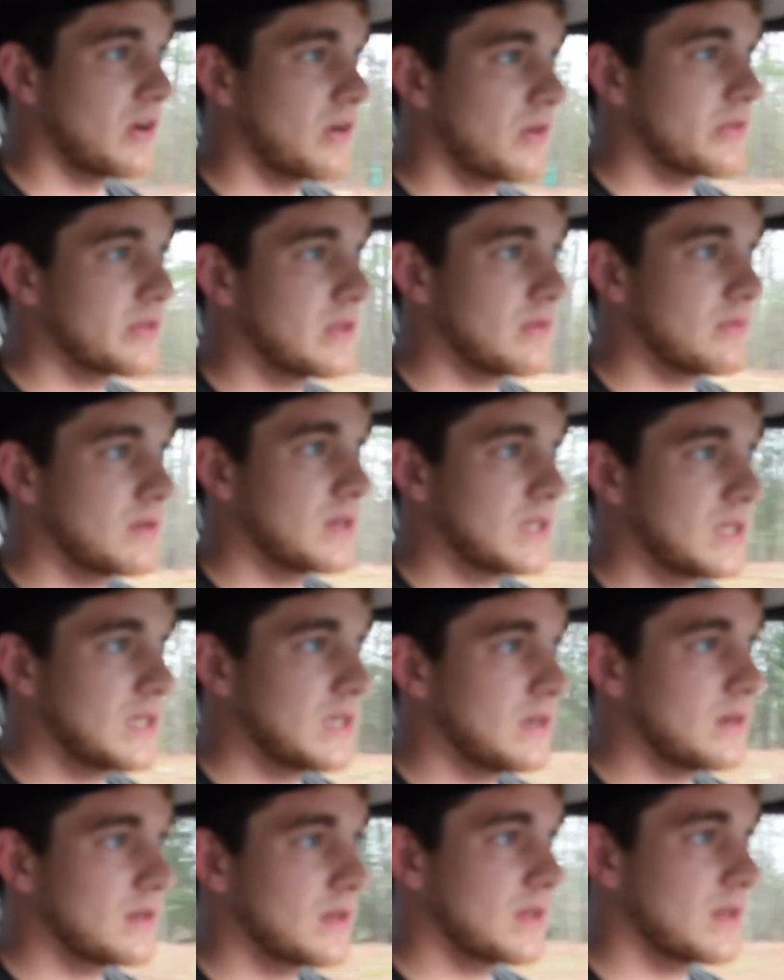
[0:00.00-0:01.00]
all you
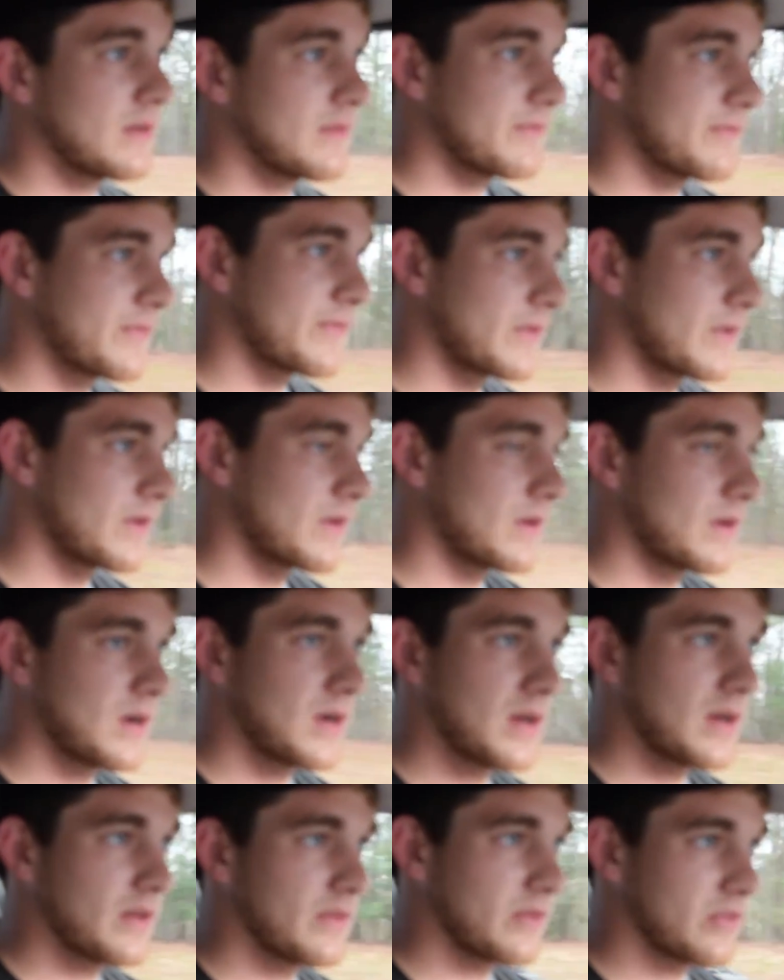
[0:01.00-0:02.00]
need for
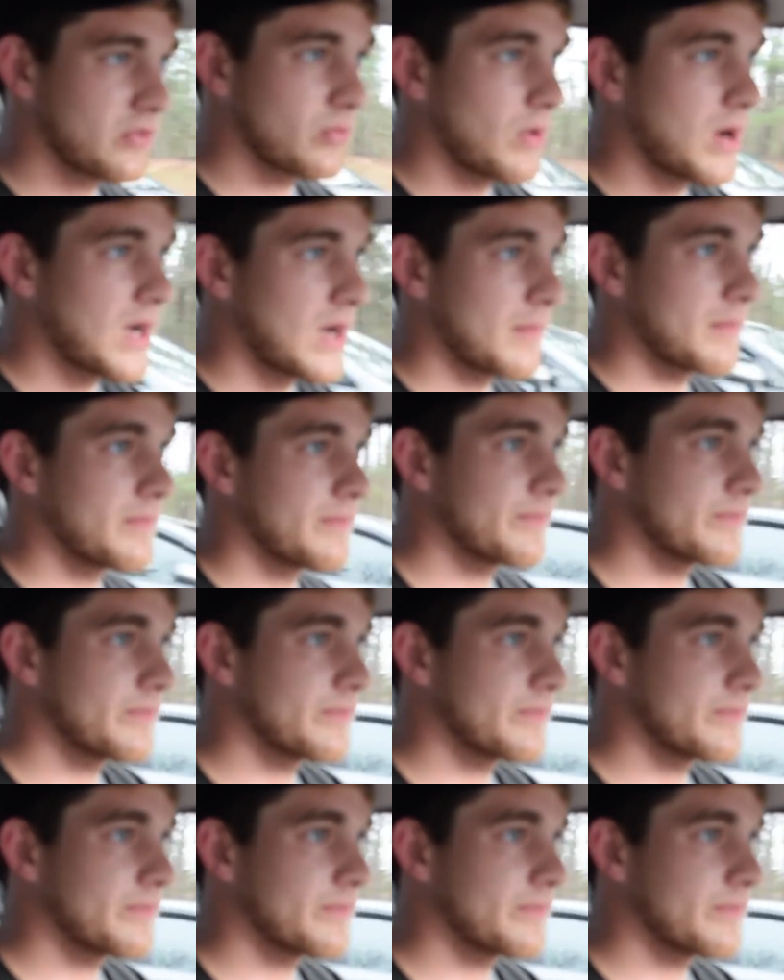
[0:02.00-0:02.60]
the swap.